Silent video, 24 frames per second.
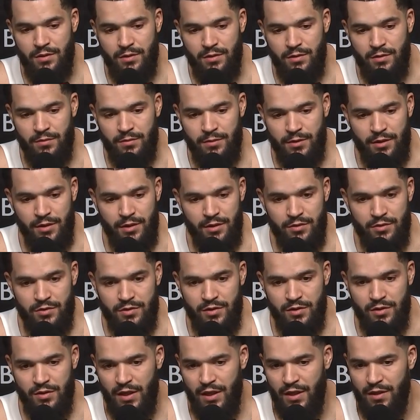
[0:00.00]
Again, you
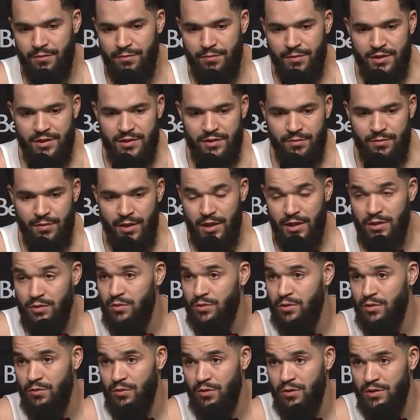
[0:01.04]
still got to mix and
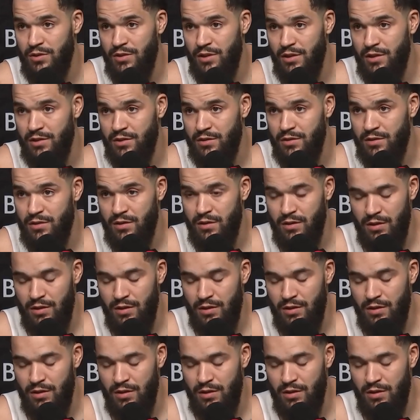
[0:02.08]
match with the rotation.